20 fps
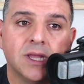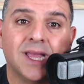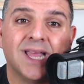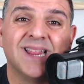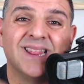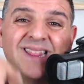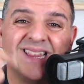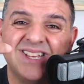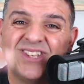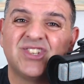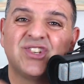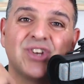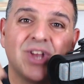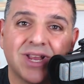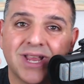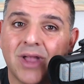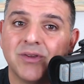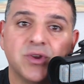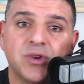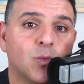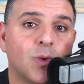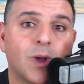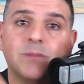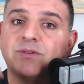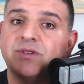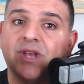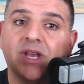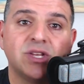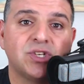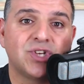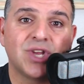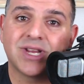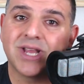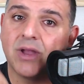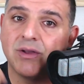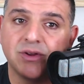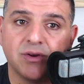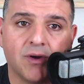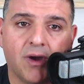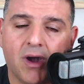at least check out your website, check
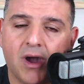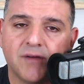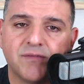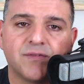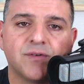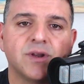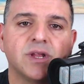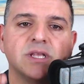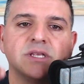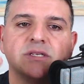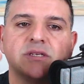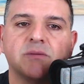out your offering,